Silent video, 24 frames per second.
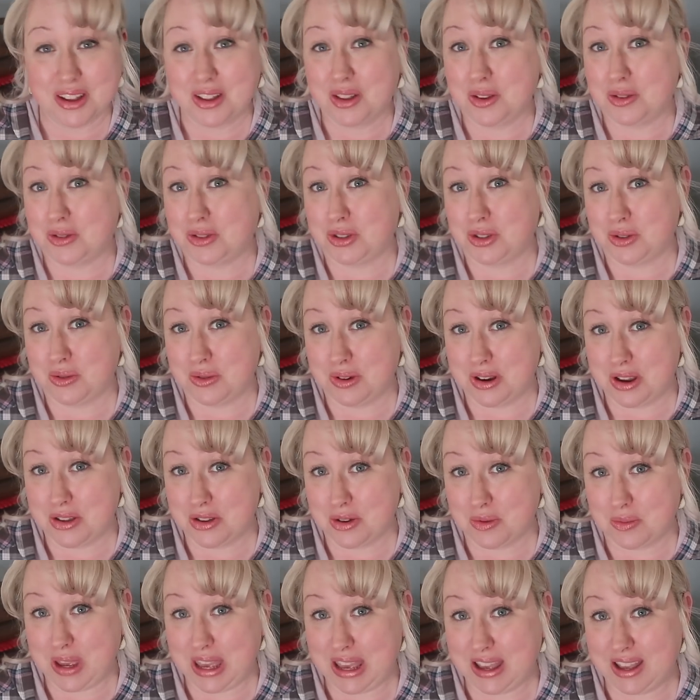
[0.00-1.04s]
close to
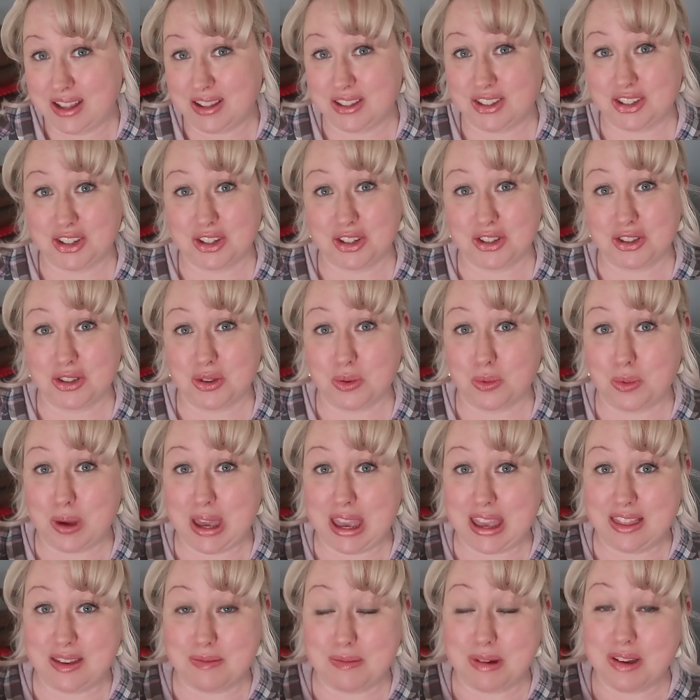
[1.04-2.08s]
another week. It's just the
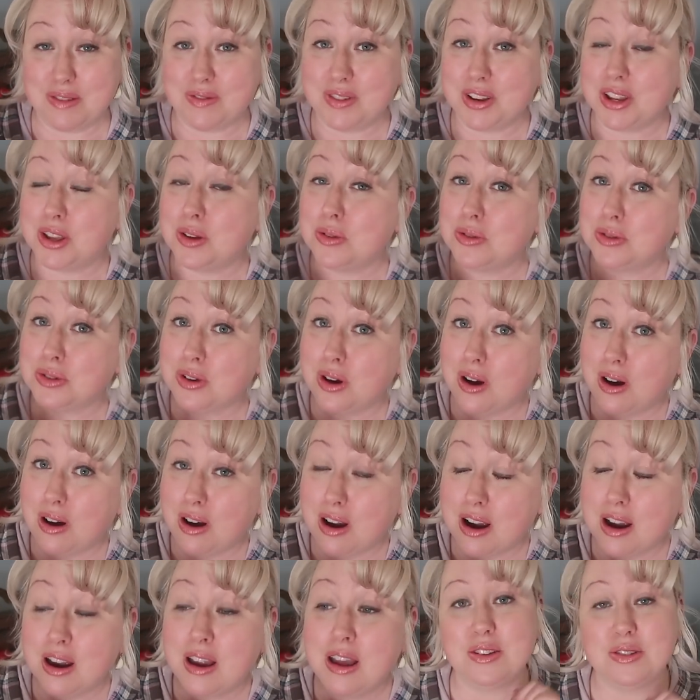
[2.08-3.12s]
way that my videos
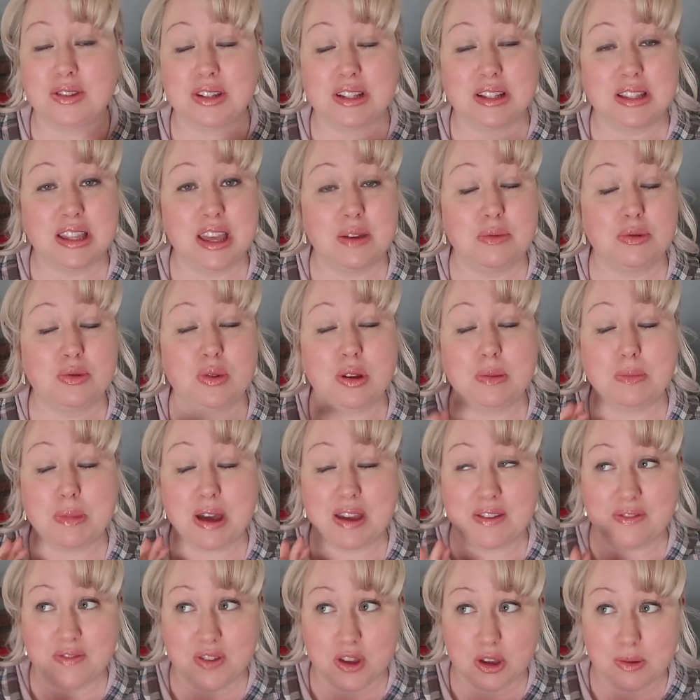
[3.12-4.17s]
are. There's a delay between
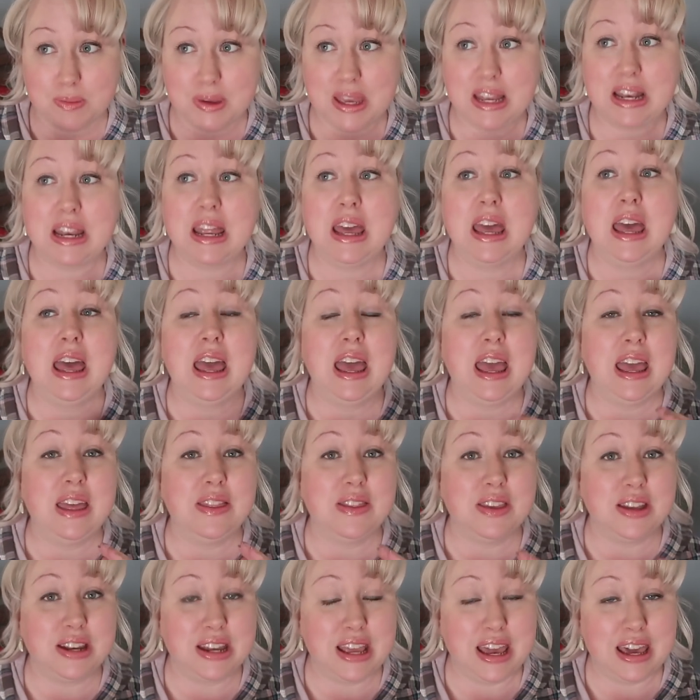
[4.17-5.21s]
my filming
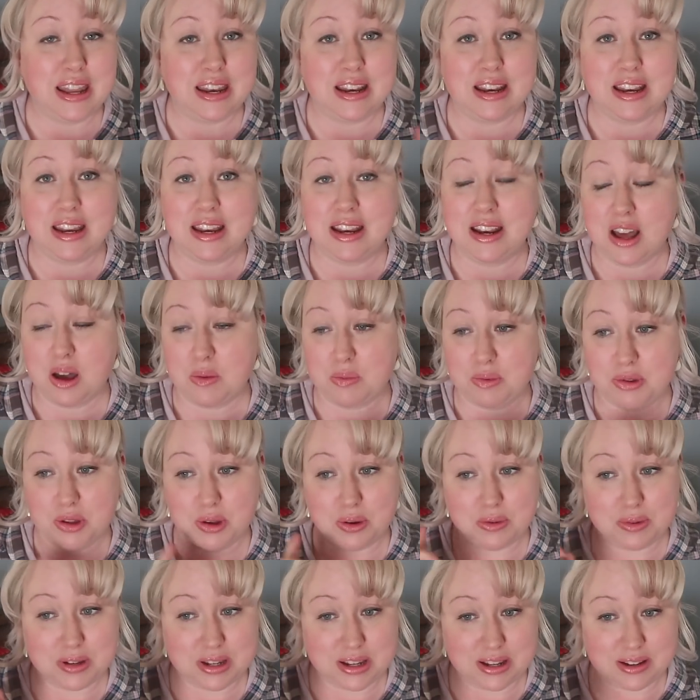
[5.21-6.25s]
and then editing and
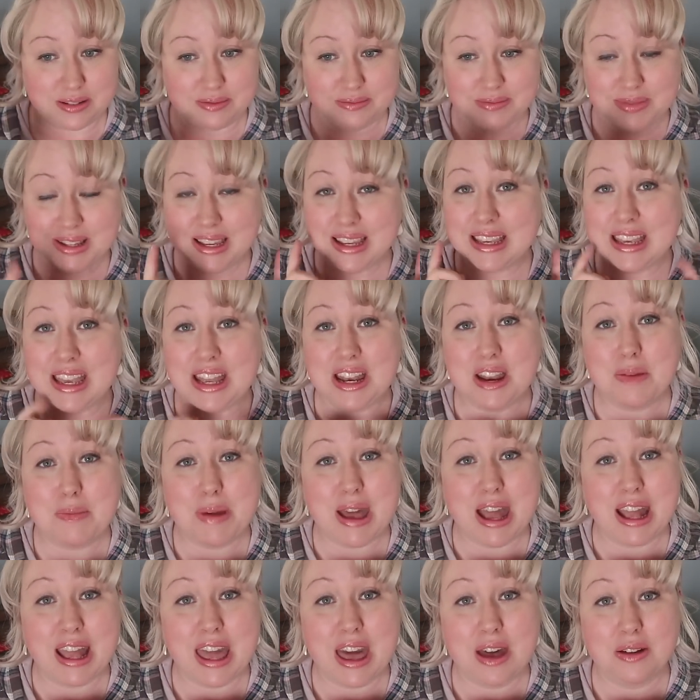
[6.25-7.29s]
uploading and getting it
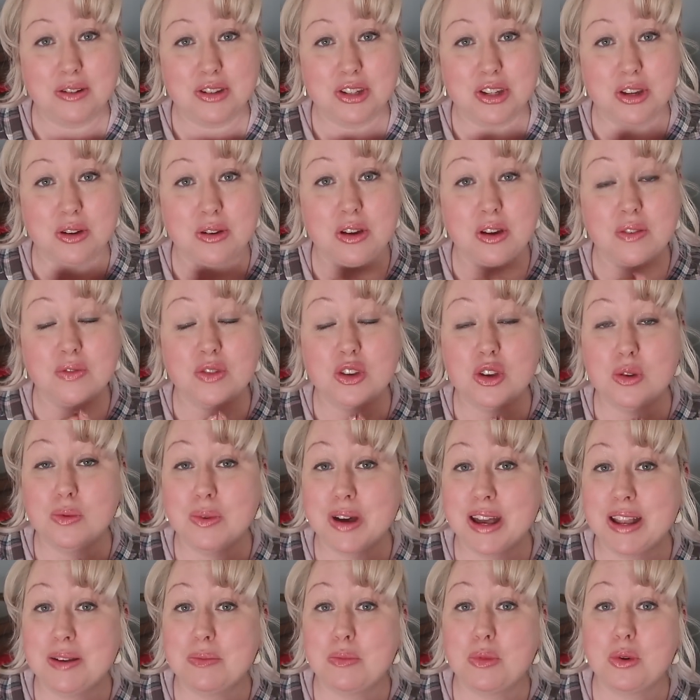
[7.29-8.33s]
back out to you. Now, if you
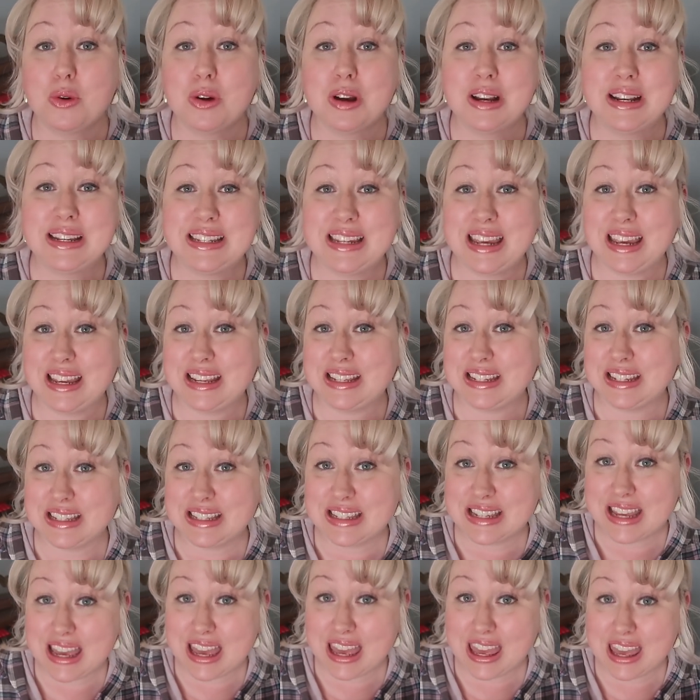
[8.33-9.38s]
want more
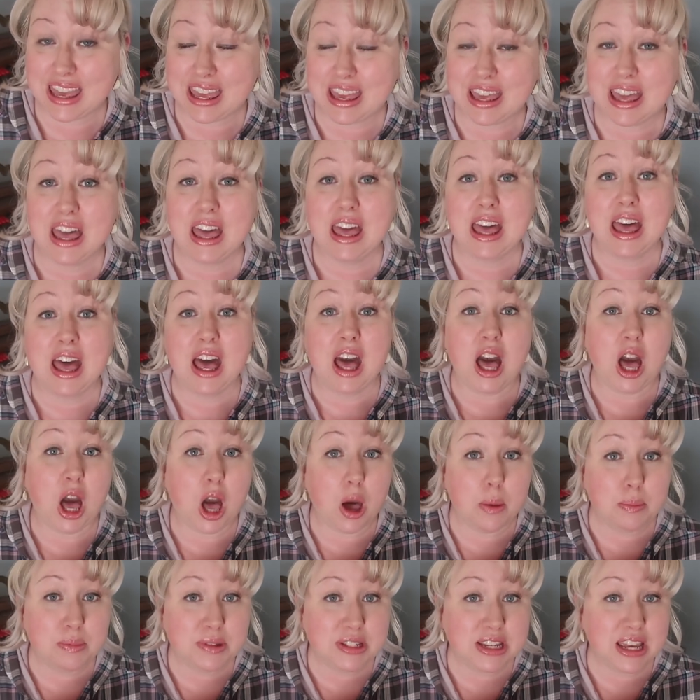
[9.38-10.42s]
day-to-day -day,
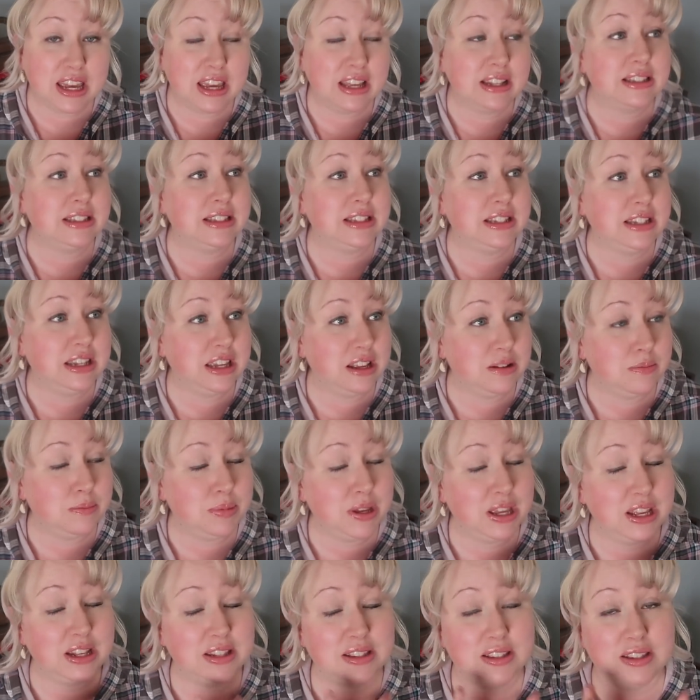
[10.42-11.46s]
updates,
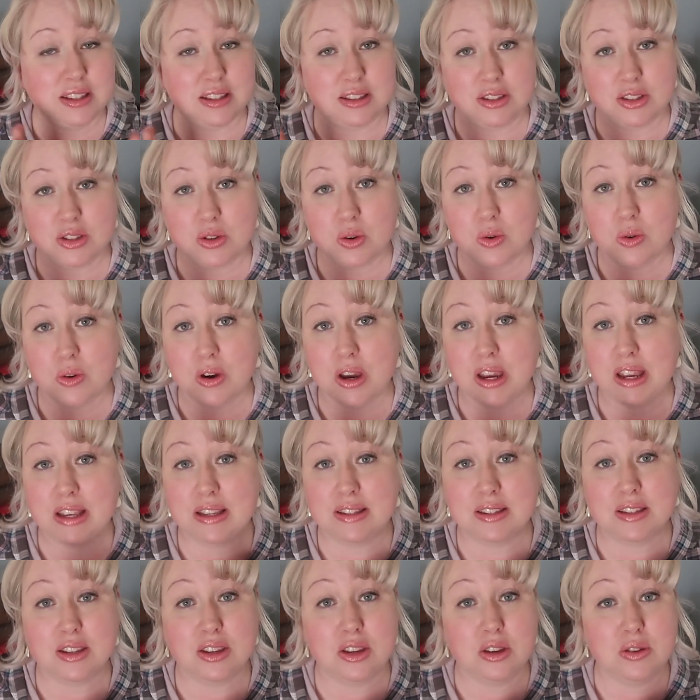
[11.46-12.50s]
tidbits,
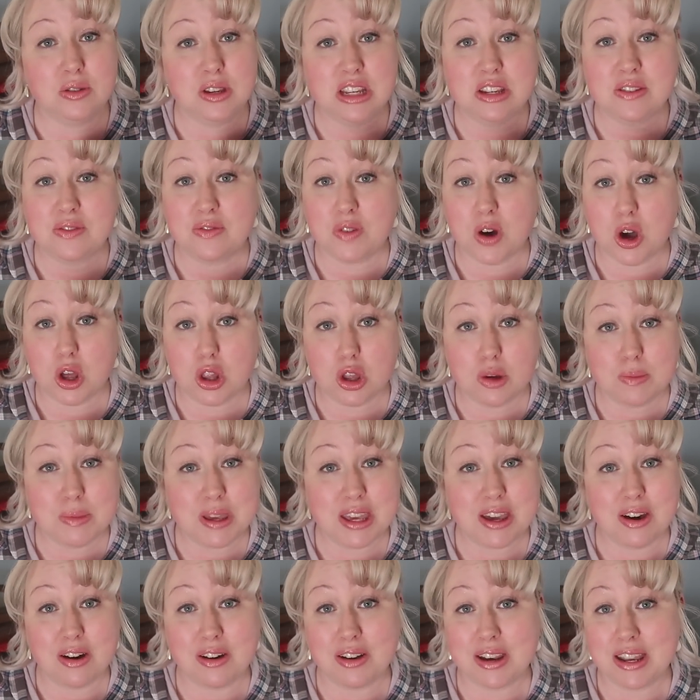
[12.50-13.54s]
stories, you need to follow
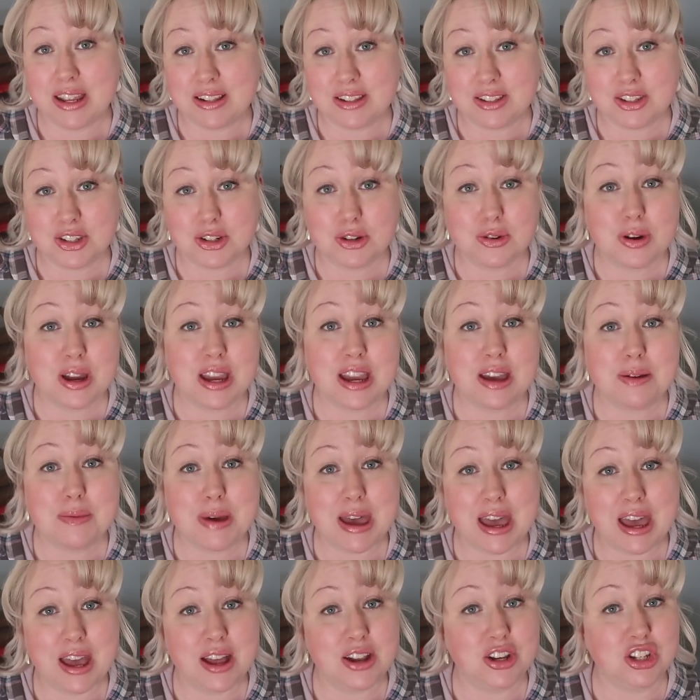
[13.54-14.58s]
me on Instagram
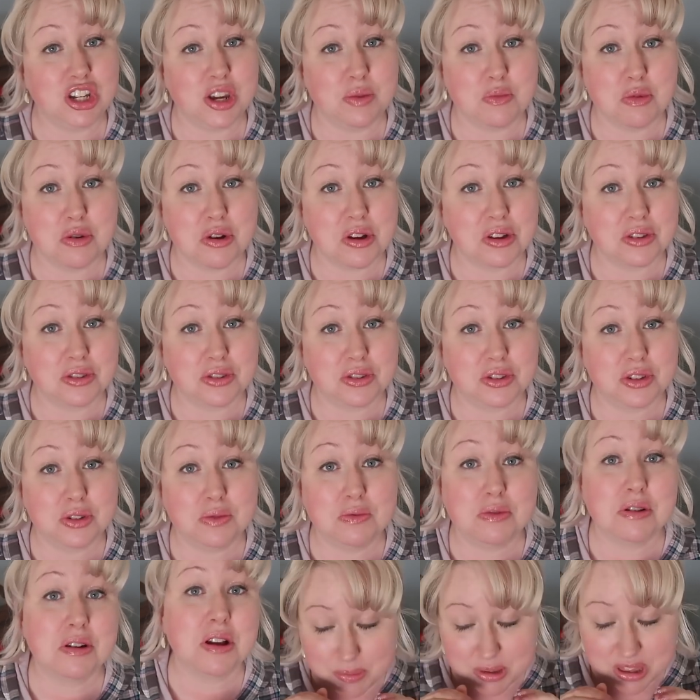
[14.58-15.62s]
at Jamerrill
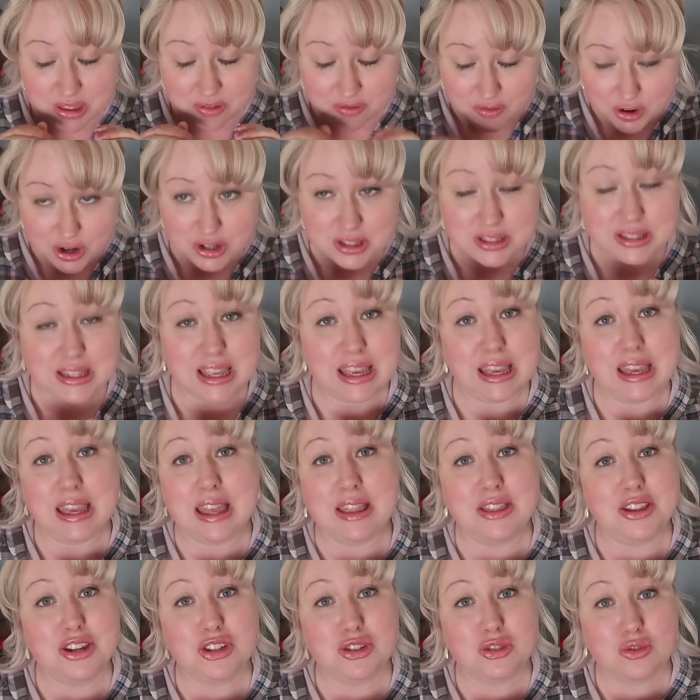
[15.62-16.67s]
Stewart. It'll be the first link
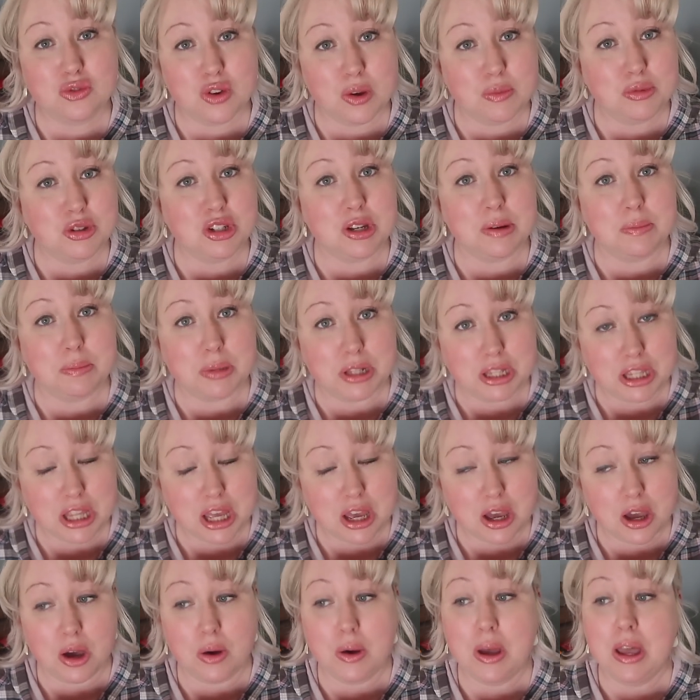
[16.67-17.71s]
in the description
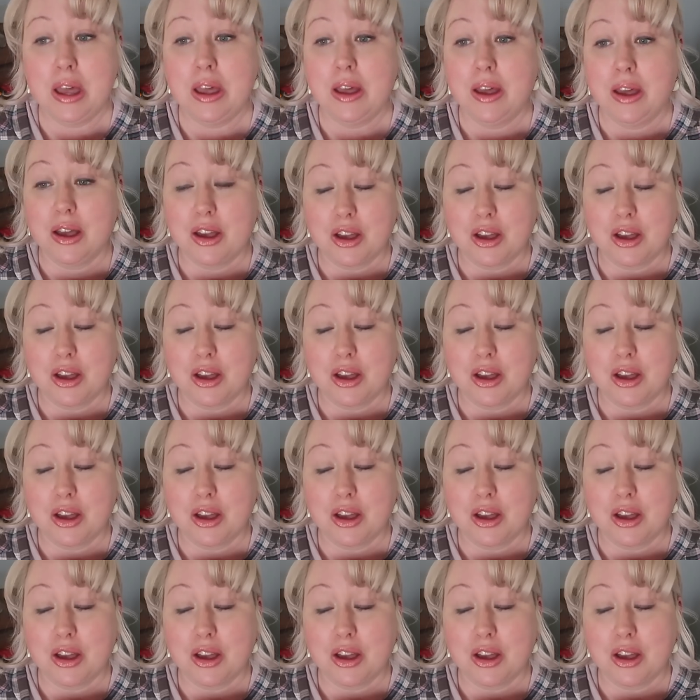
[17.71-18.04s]
below.